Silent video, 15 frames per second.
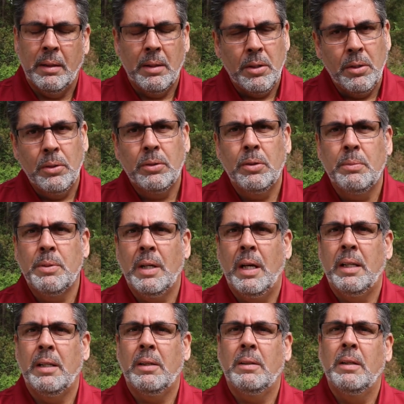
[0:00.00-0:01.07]
YouTube
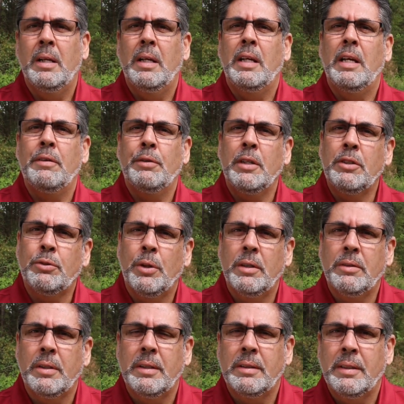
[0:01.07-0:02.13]
channel. If you're
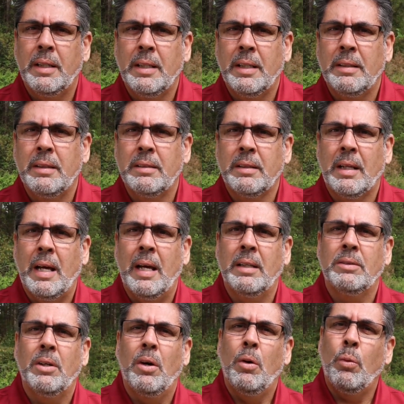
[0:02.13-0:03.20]
interested in taking this
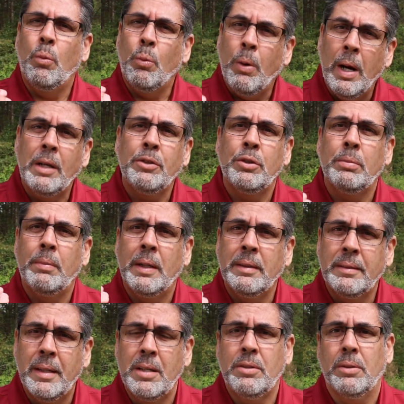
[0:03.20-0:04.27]
class, watch my
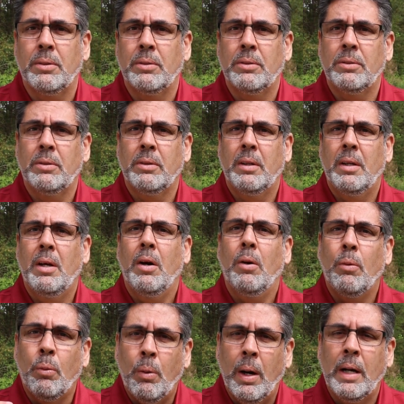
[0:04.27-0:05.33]
sessions.
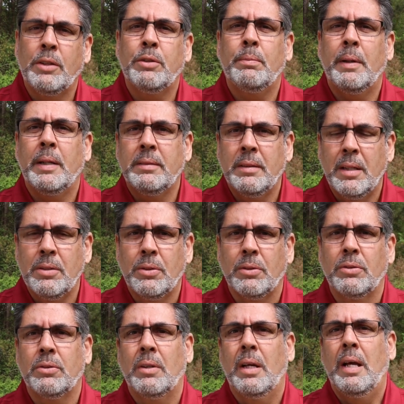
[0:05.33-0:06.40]
Watch my
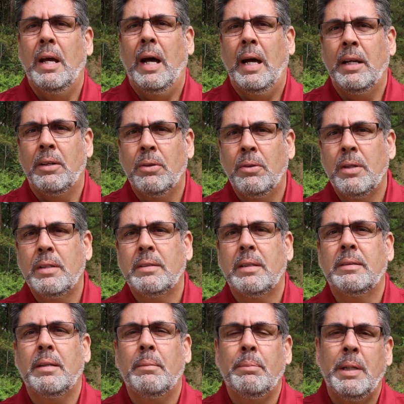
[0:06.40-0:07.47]
sessions. I noticed
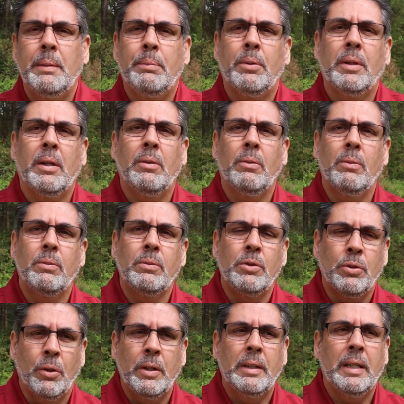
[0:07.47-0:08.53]
that some people that
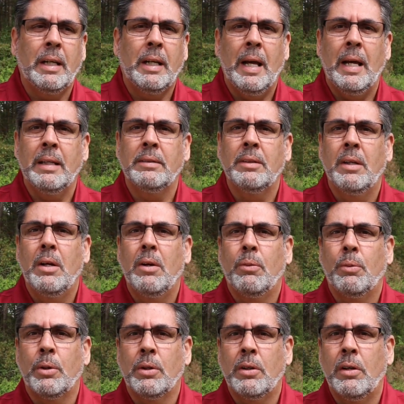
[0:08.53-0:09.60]
joined the class
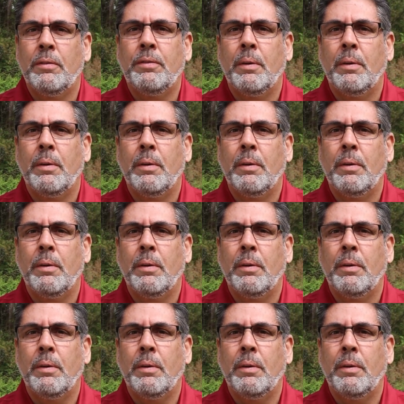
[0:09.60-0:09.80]
were not